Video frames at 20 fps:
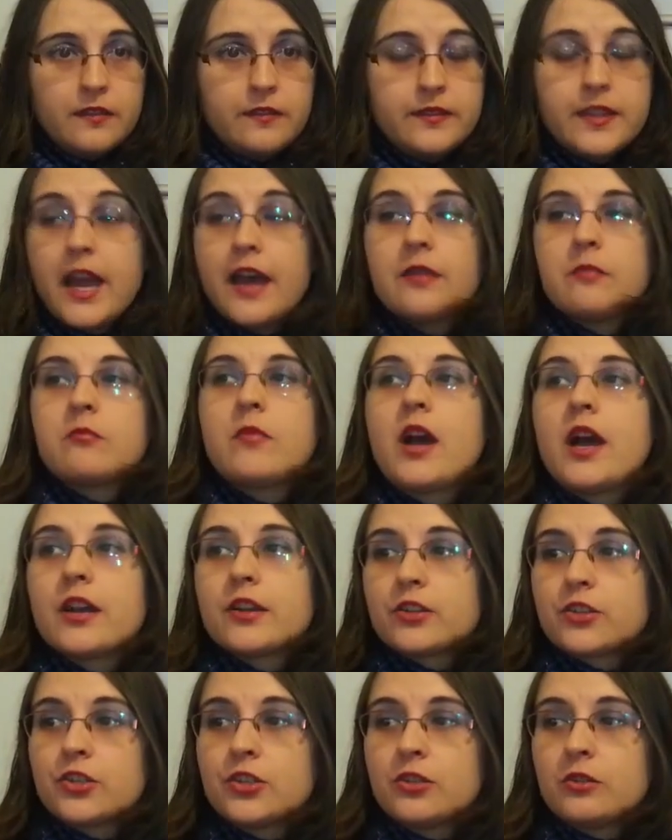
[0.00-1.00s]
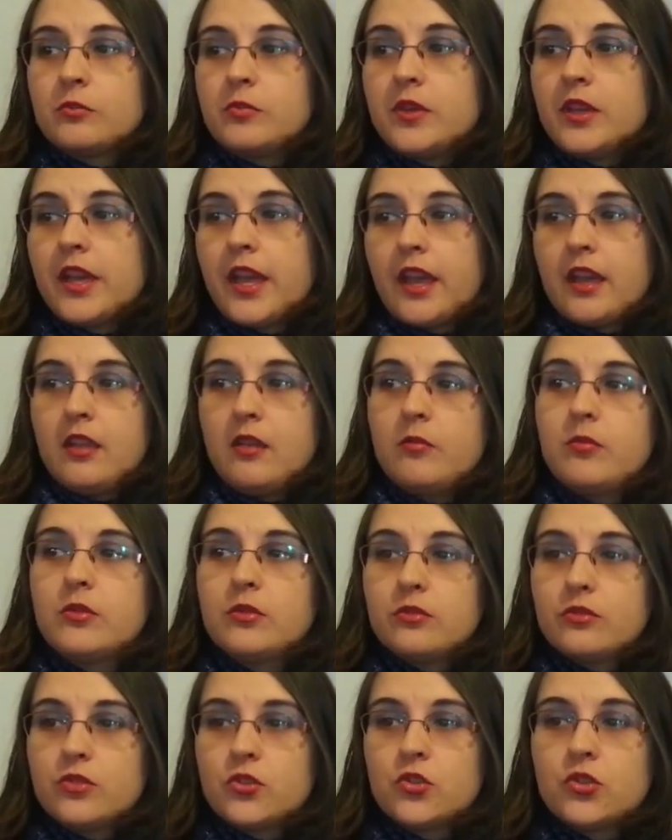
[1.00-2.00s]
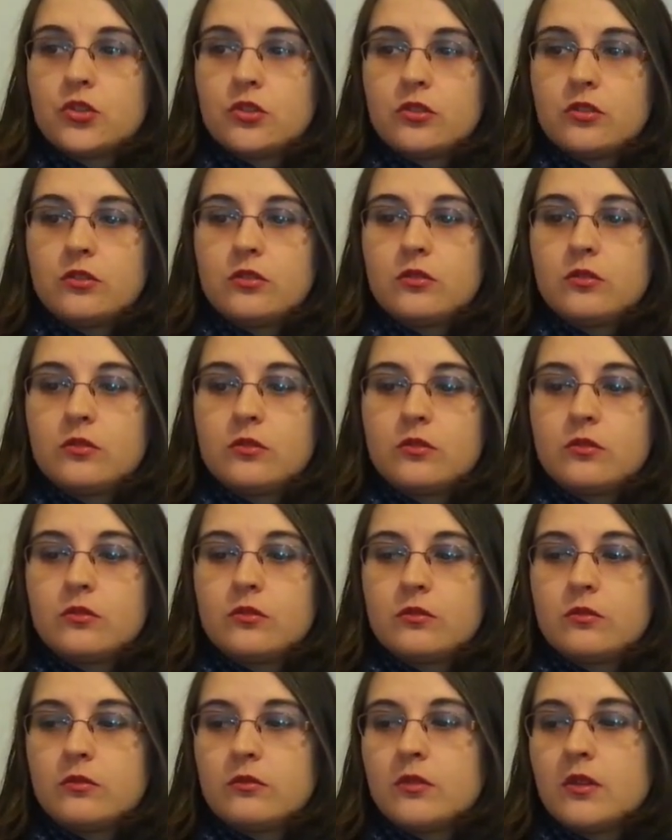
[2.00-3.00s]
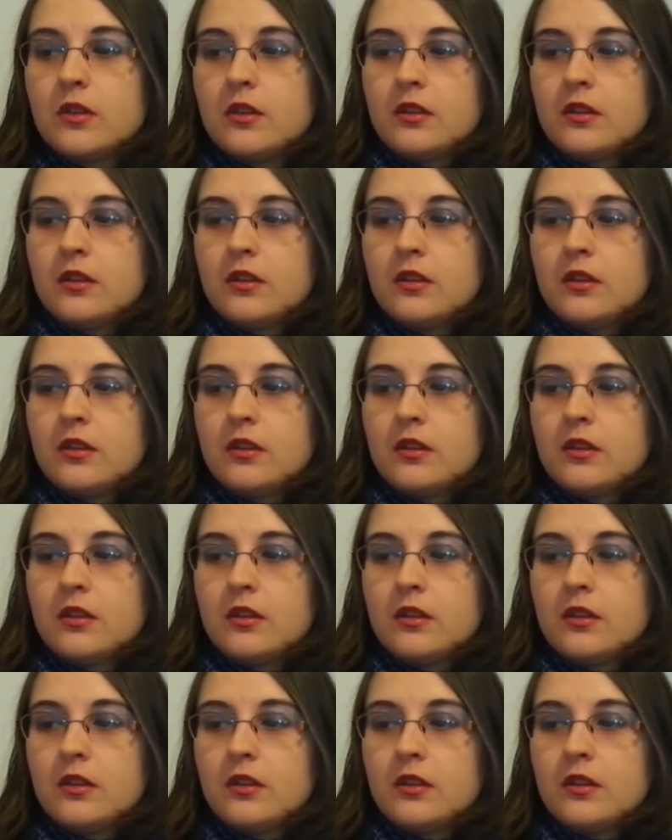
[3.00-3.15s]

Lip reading: that much to be able to